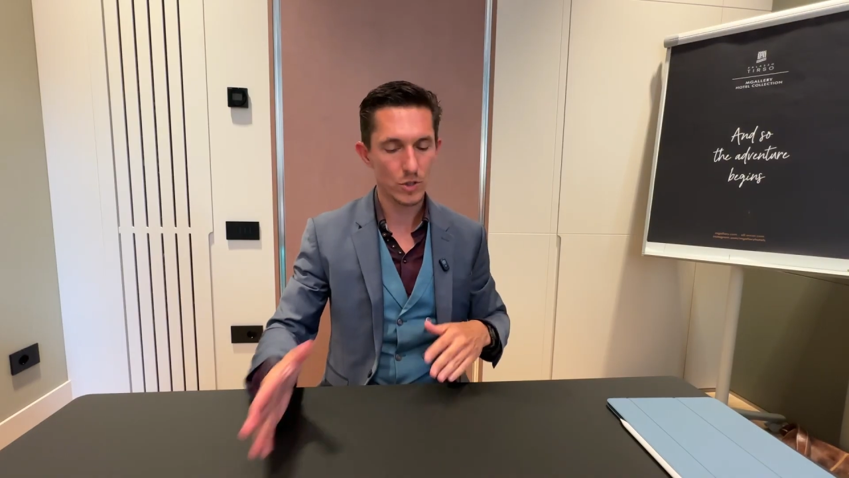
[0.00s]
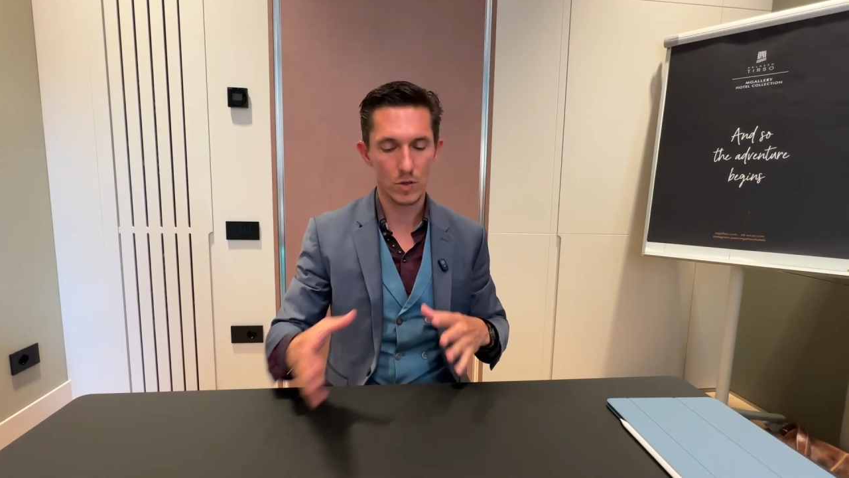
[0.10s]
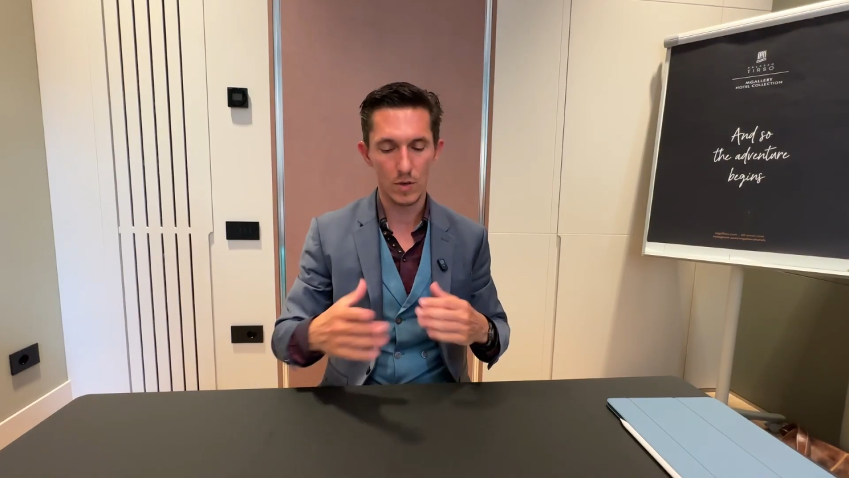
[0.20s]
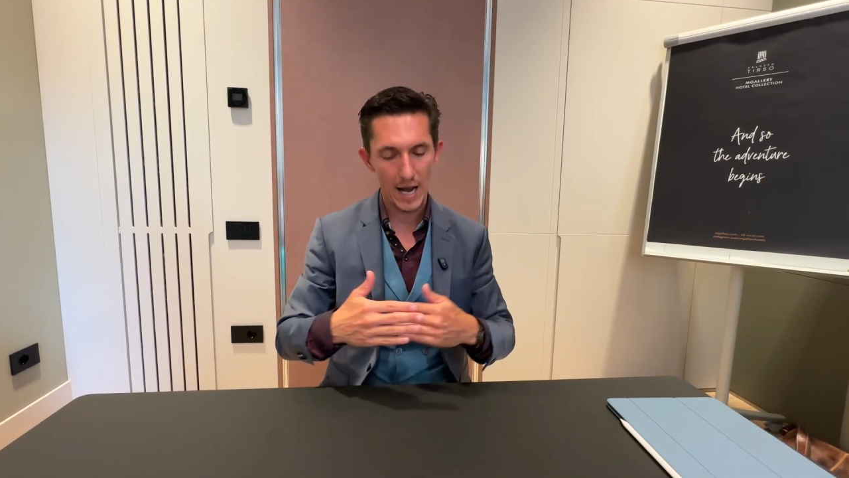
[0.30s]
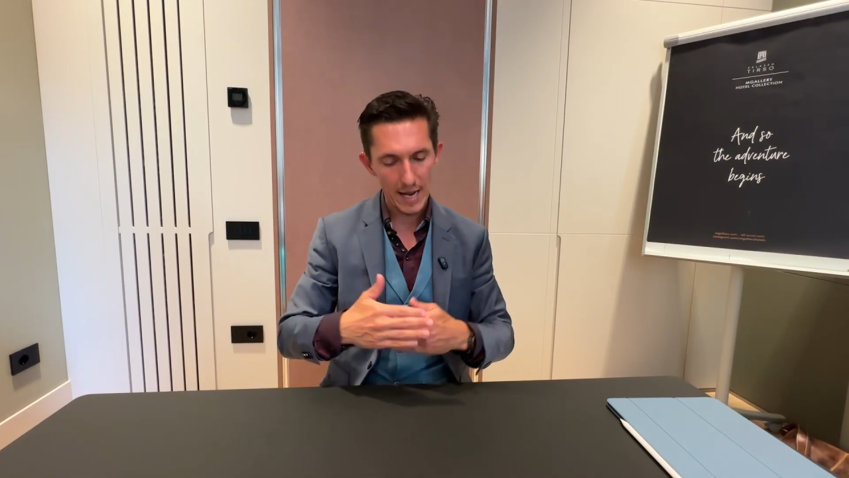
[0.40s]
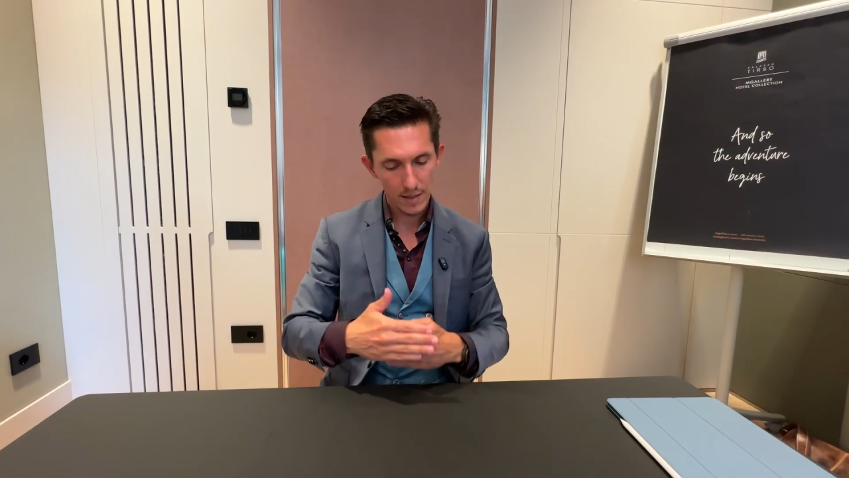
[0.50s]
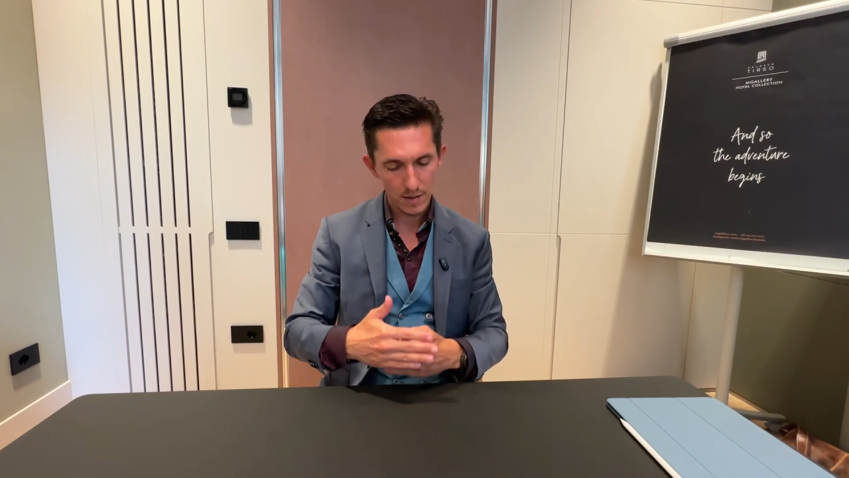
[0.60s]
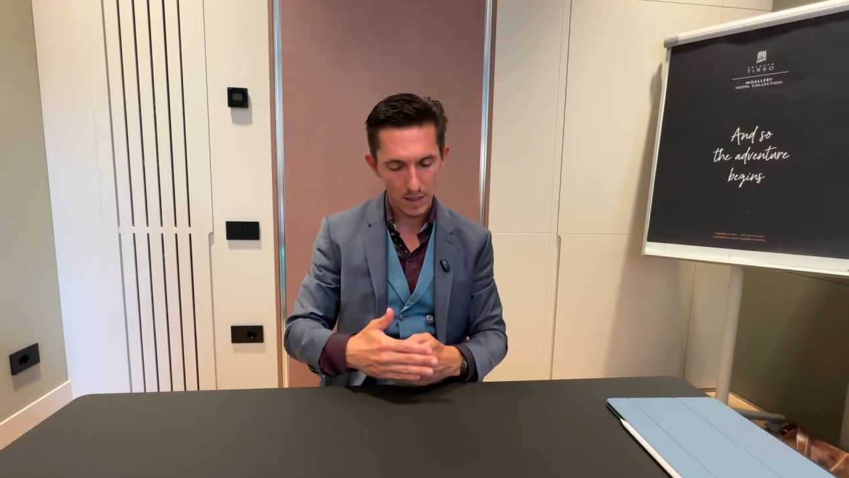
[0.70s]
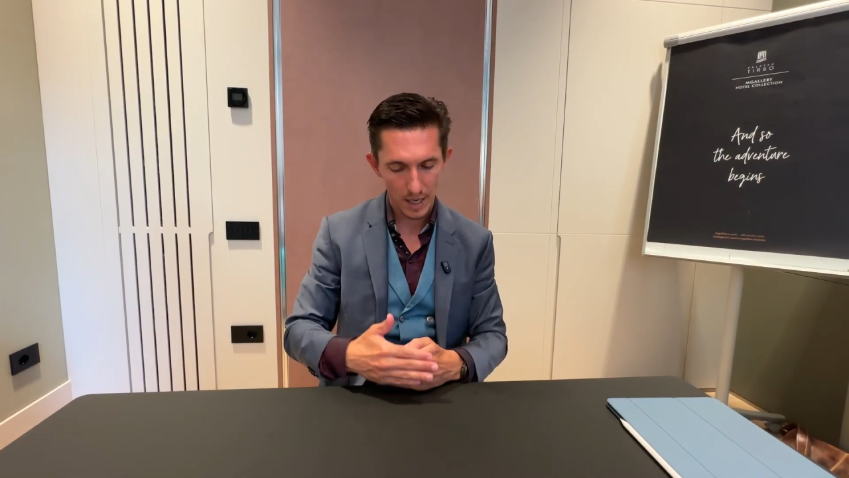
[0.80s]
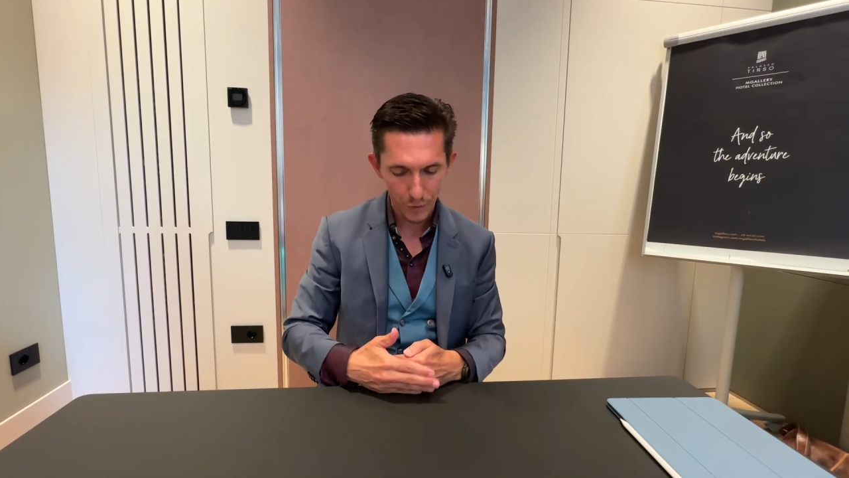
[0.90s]
So I
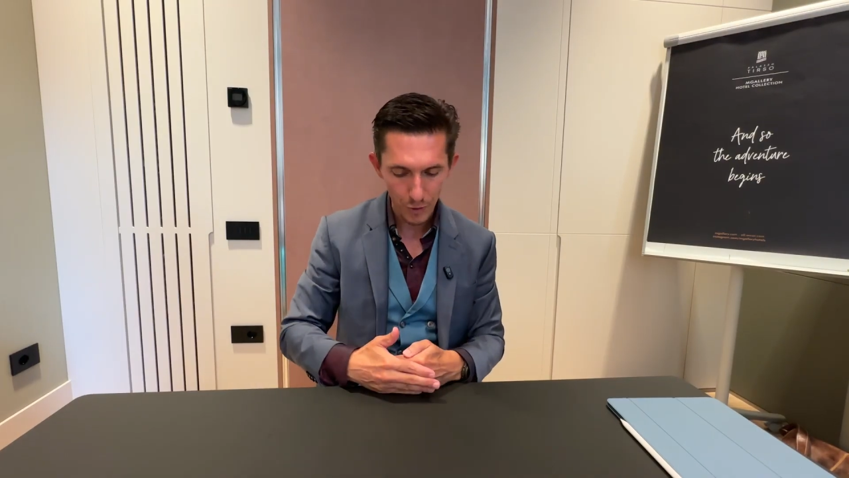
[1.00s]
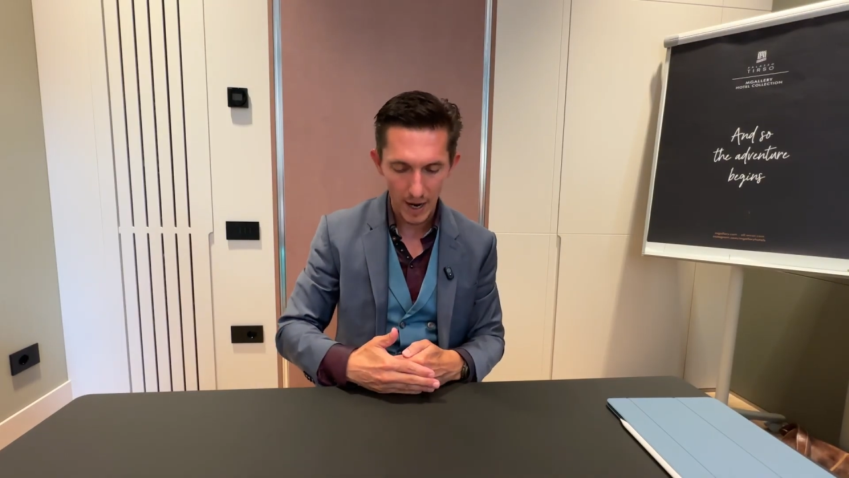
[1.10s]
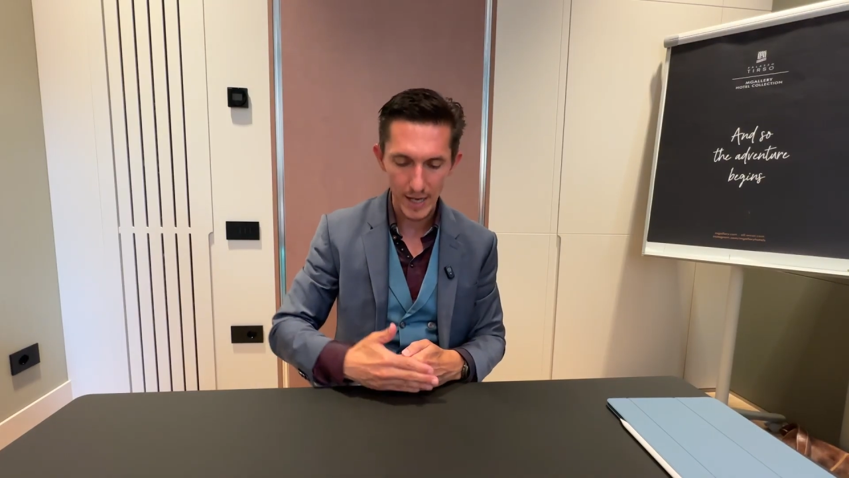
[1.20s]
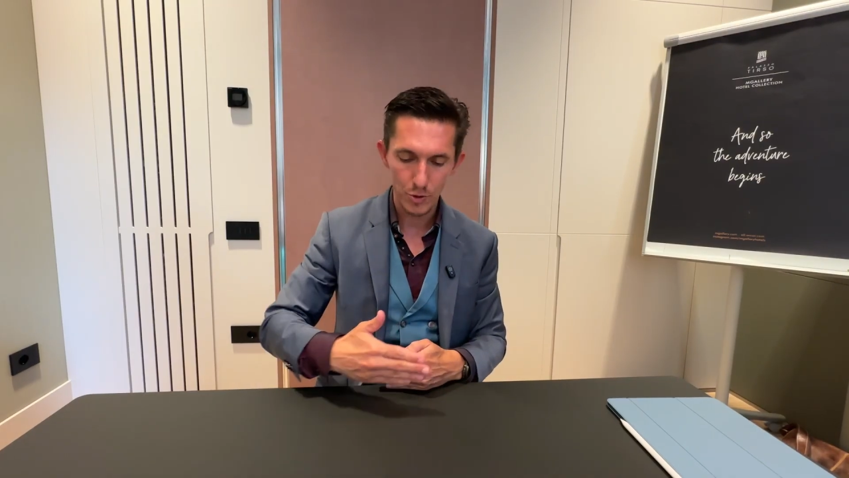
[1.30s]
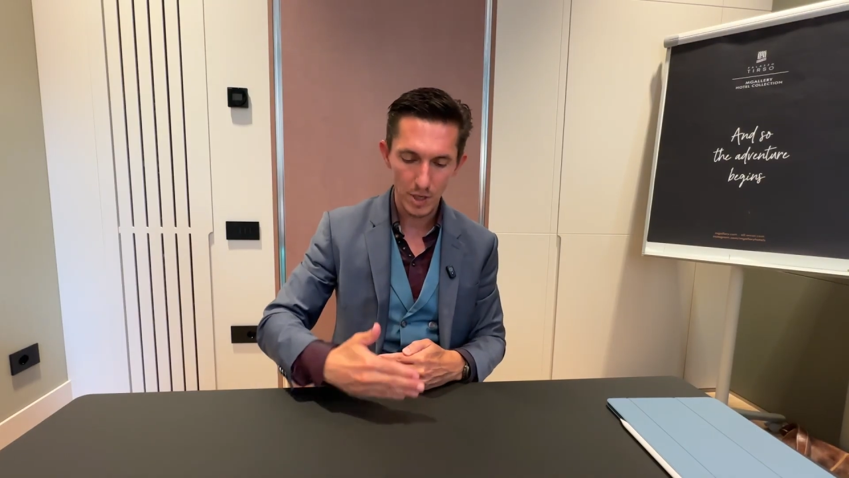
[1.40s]
try to